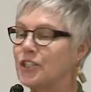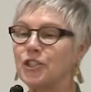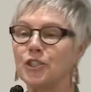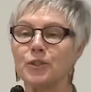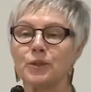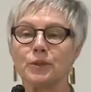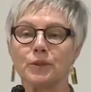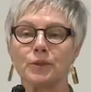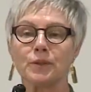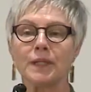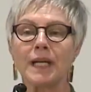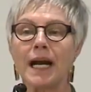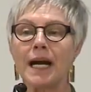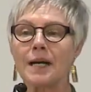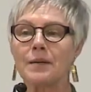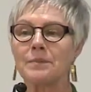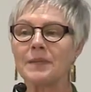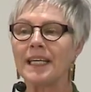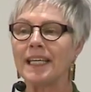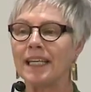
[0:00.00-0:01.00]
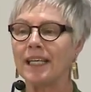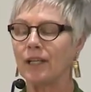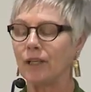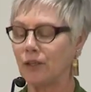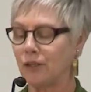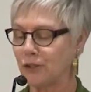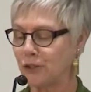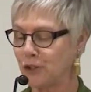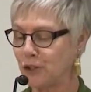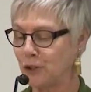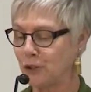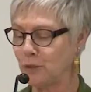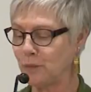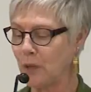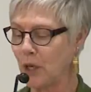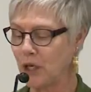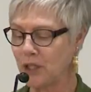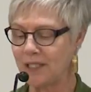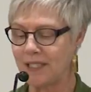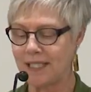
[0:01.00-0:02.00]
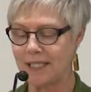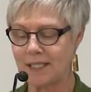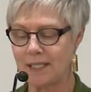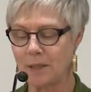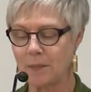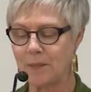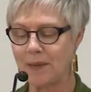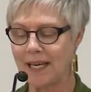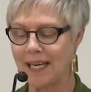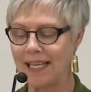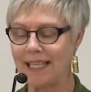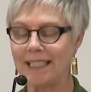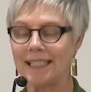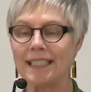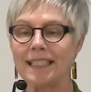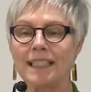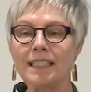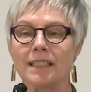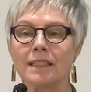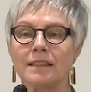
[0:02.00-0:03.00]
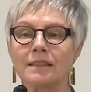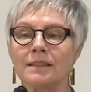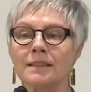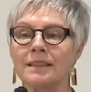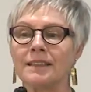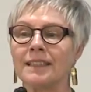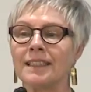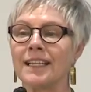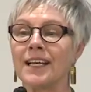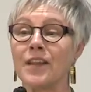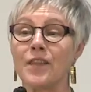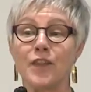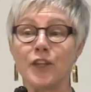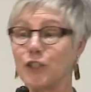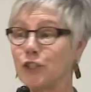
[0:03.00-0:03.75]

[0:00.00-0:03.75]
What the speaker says: to come here to participate in the